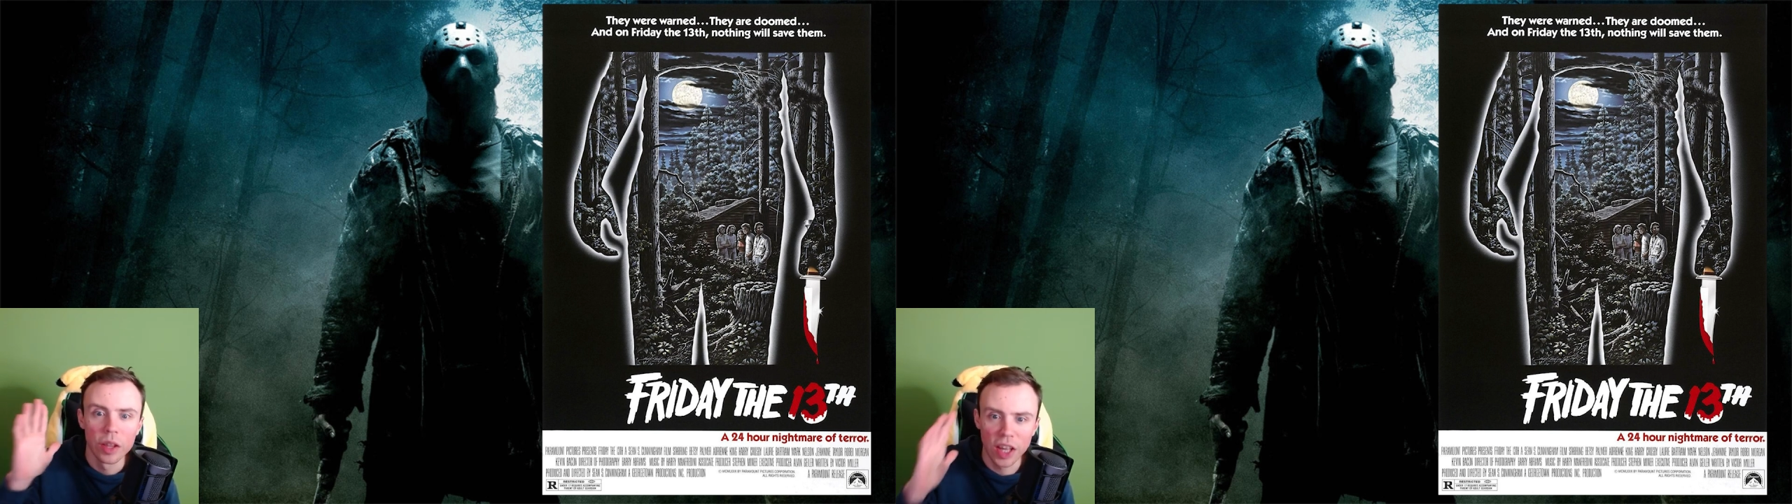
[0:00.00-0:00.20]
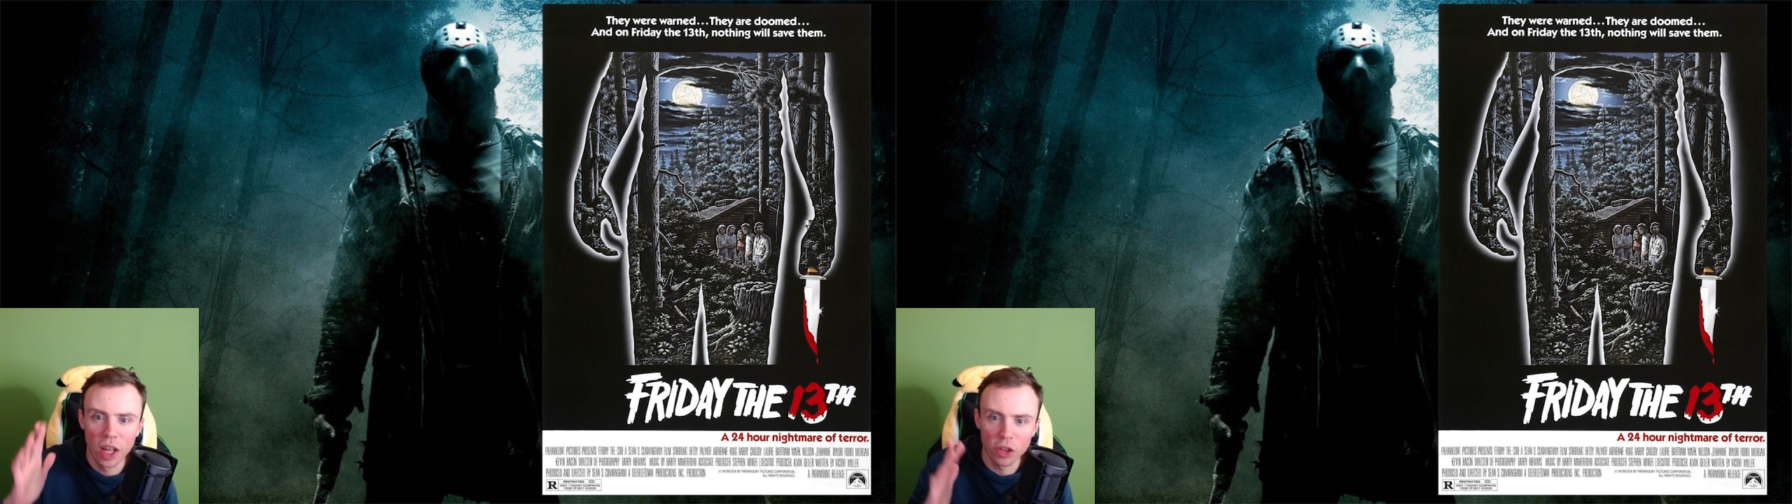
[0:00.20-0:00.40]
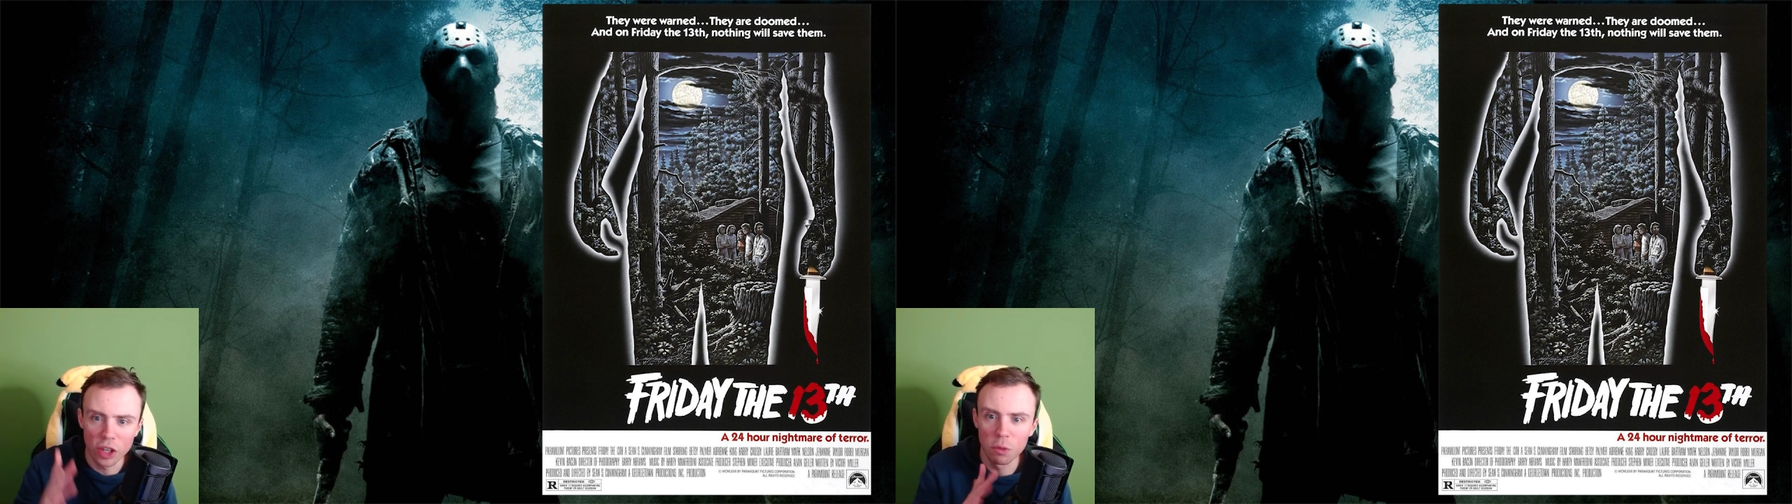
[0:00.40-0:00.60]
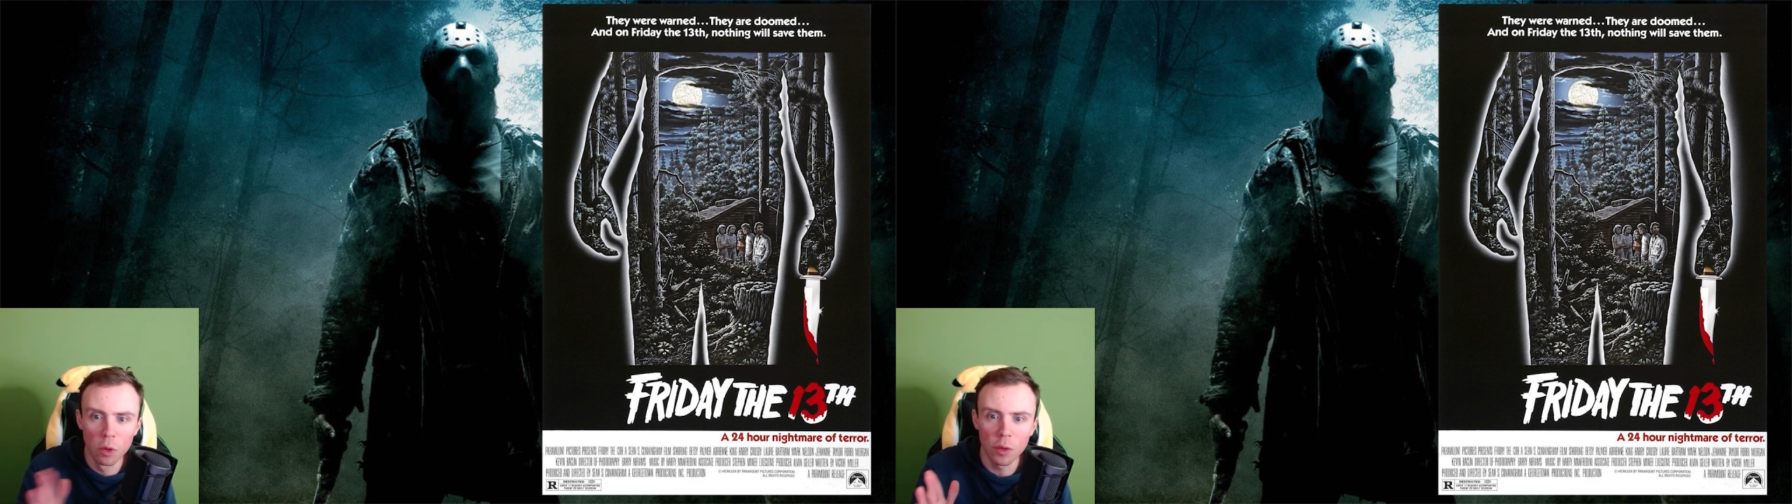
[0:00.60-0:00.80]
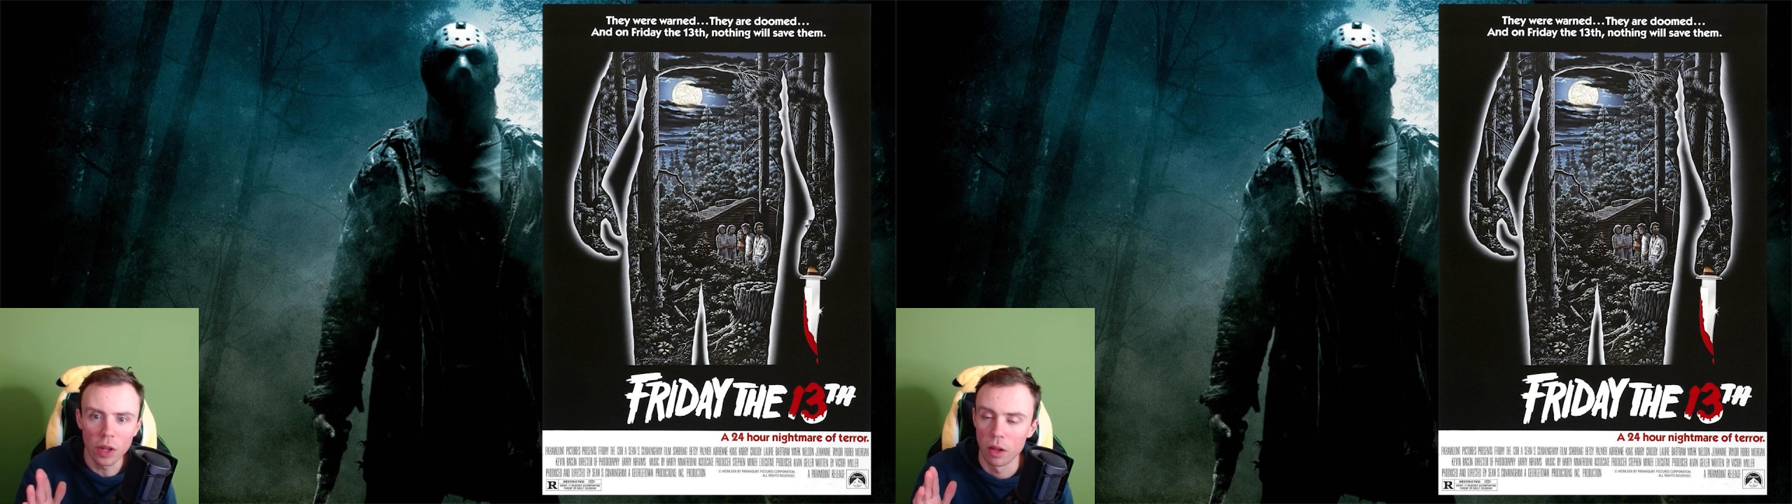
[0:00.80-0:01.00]
kills in this
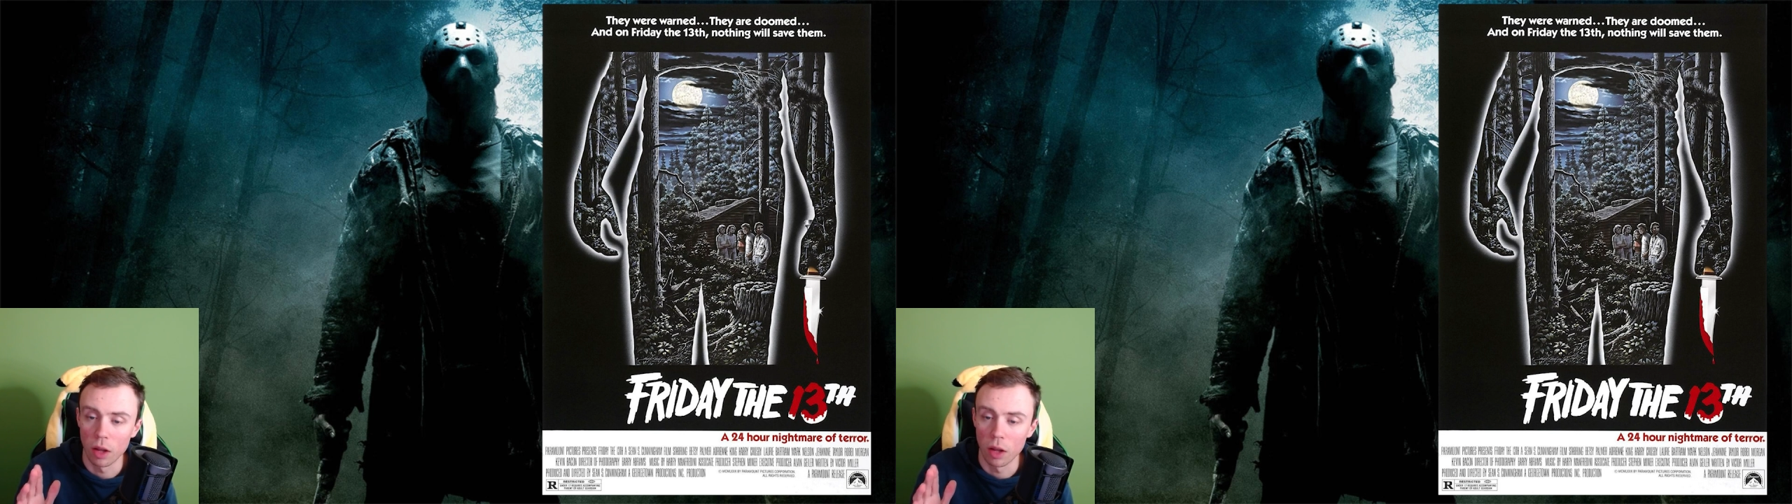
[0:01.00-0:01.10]
movie